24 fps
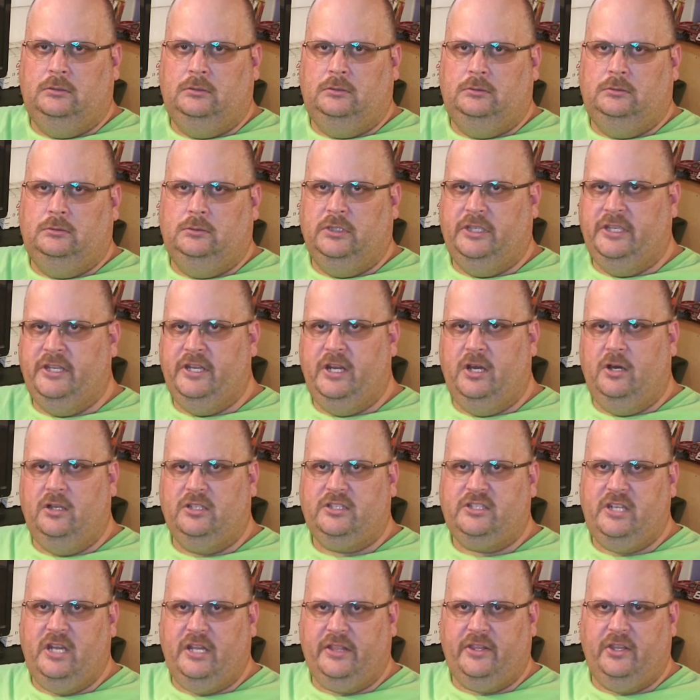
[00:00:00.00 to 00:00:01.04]
Well, you know it's
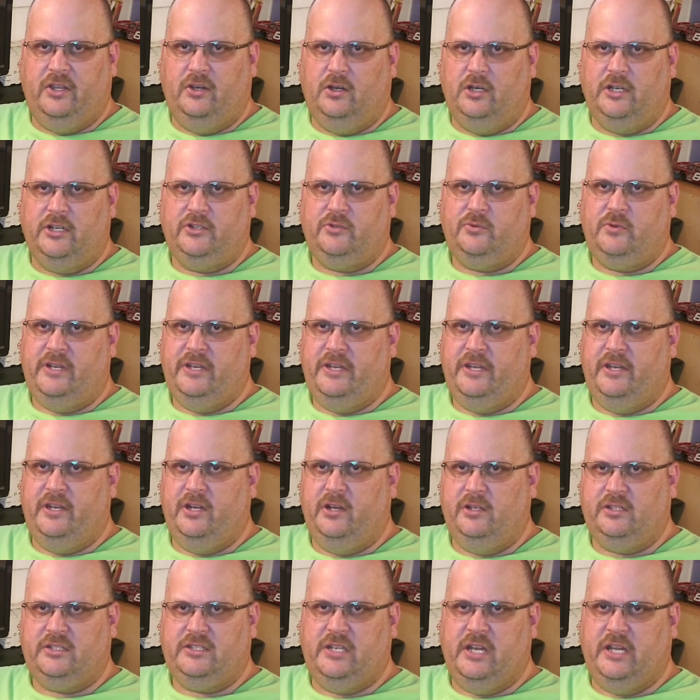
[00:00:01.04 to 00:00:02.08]
not the orange one, you know
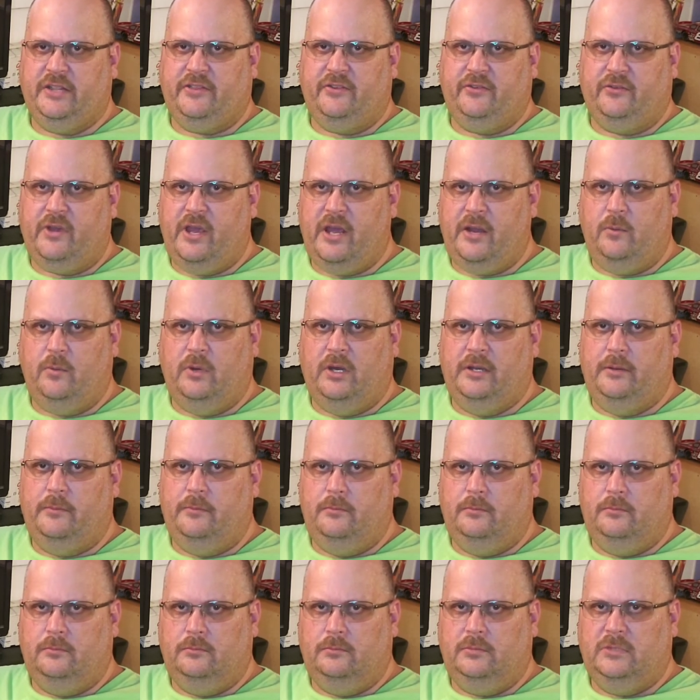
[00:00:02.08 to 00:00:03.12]
it's not the red one,
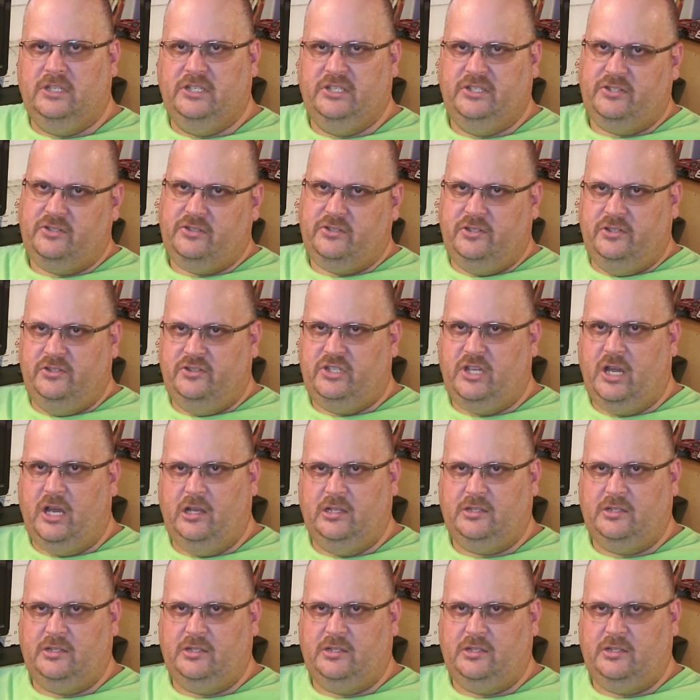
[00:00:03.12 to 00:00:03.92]
because you saw it's